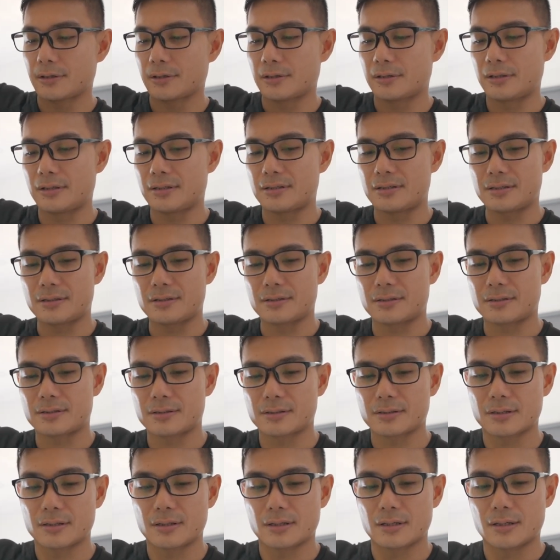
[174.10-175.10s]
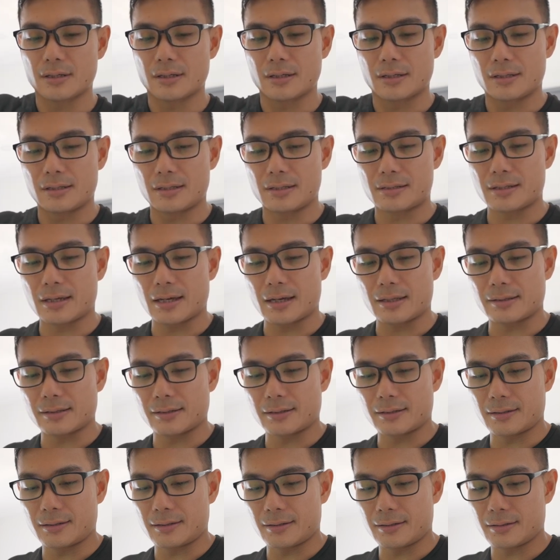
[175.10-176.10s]
This
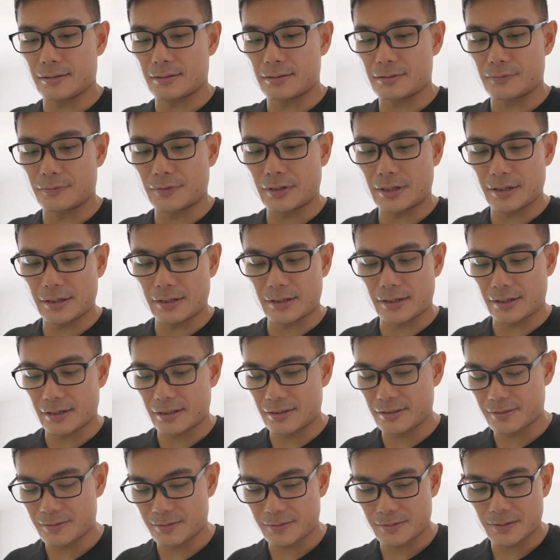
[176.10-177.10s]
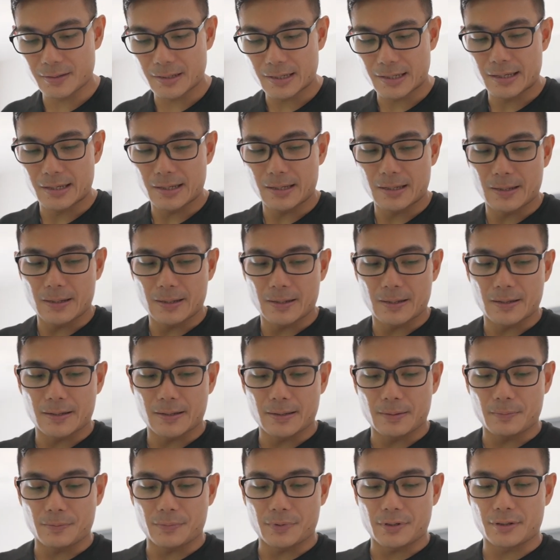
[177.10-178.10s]
kettle is very nice
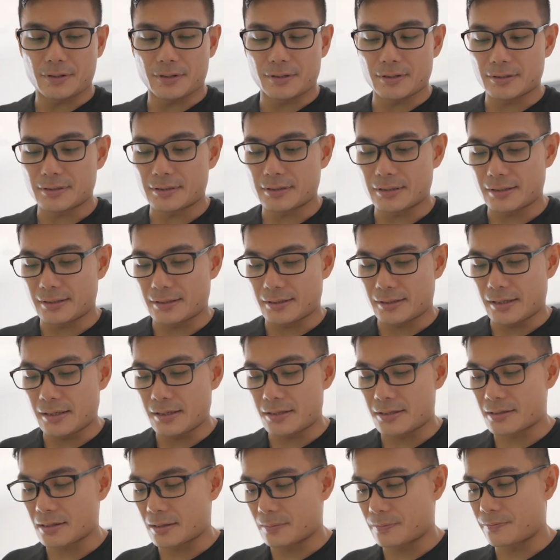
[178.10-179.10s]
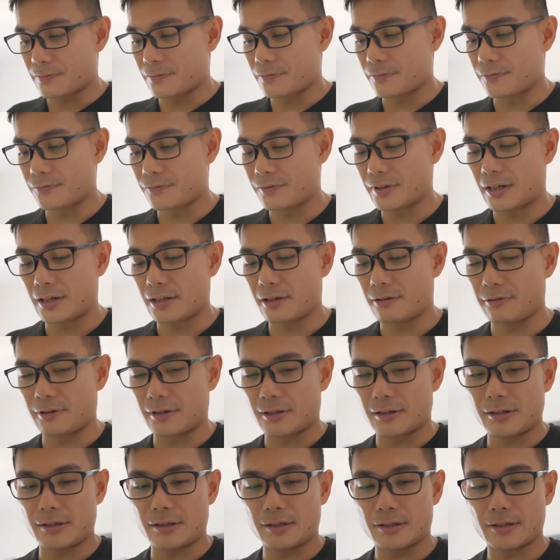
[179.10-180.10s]
because it heats up very
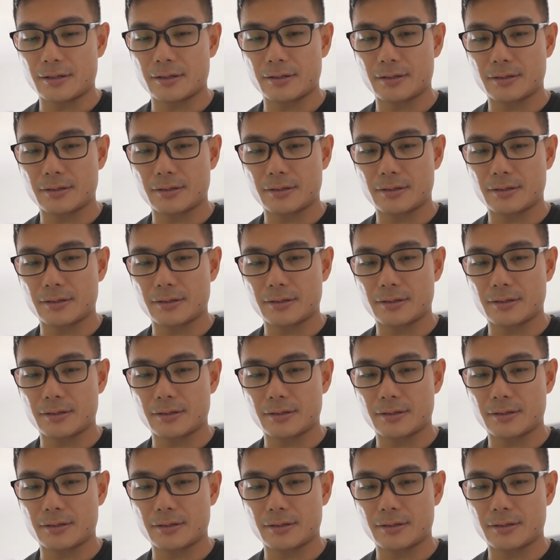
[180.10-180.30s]
quickly.